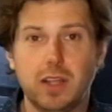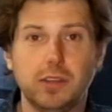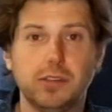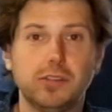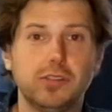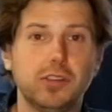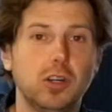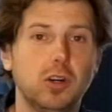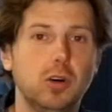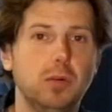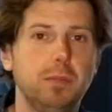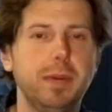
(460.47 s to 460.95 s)

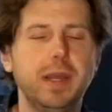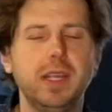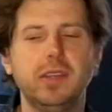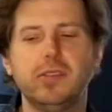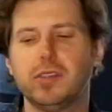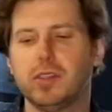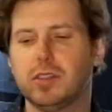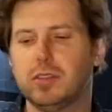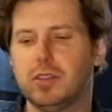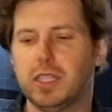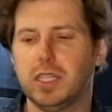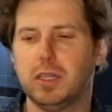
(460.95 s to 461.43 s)
So
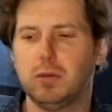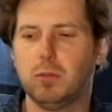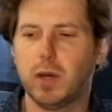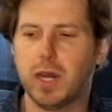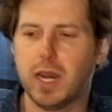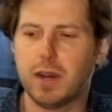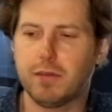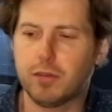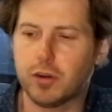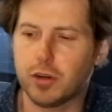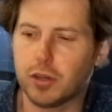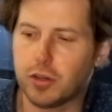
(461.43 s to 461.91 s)
basically
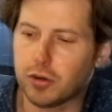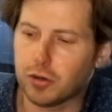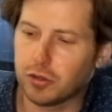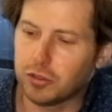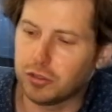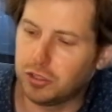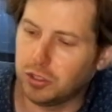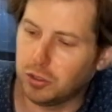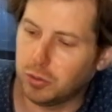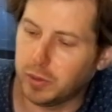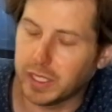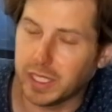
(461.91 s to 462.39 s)
whatever you're
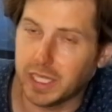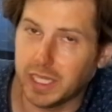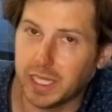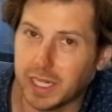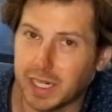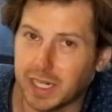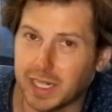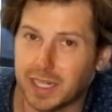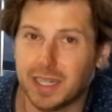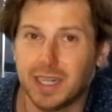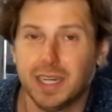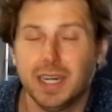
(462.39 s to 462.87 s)
doing
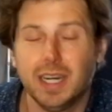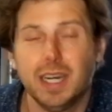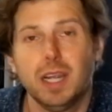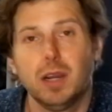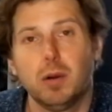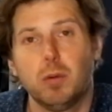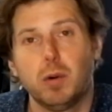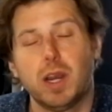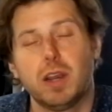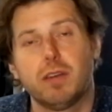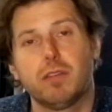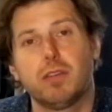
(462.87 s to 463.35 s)
here,
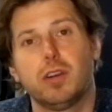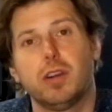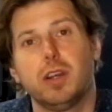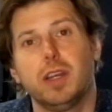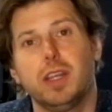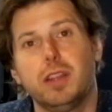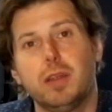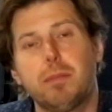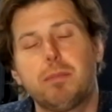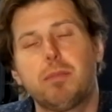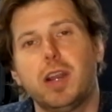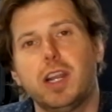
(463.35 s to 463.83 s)

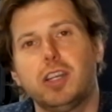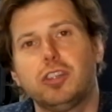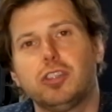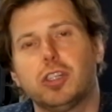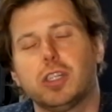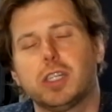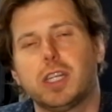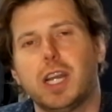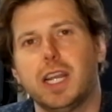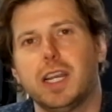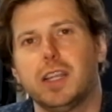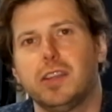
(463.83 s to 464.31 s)
the pressure
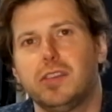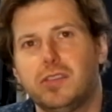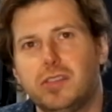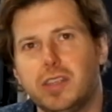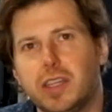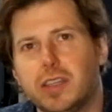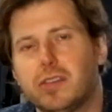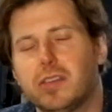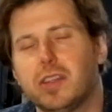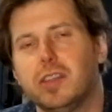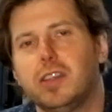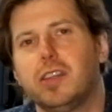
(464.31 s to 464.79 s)
kind of
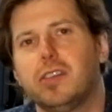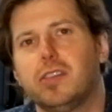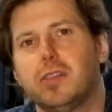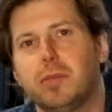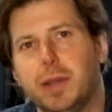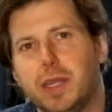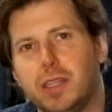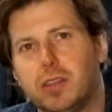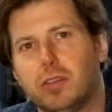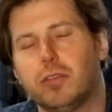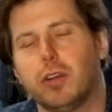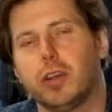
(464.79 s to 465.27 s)
sits and
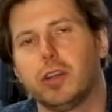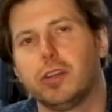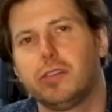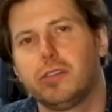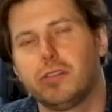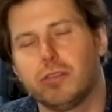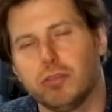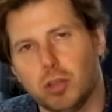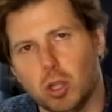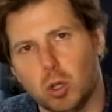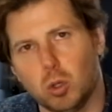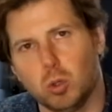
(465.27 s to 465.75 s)
dissipates very
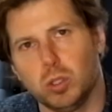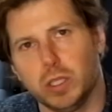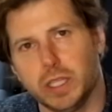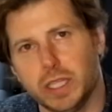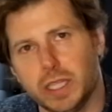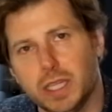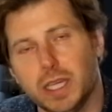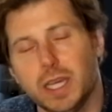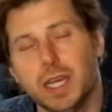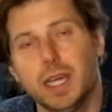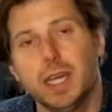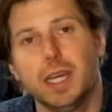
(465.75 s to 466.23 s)
slowly.